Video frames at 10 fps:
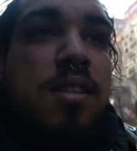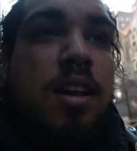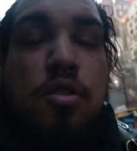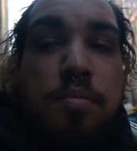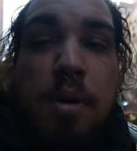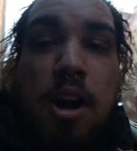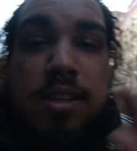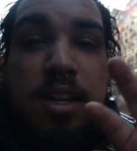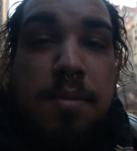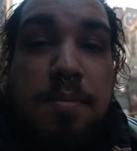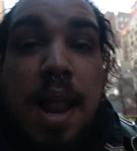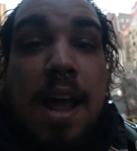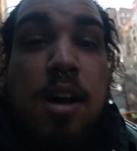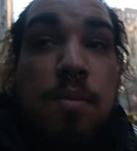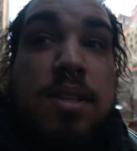The little bar is going to be
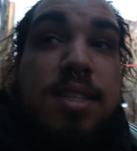black on one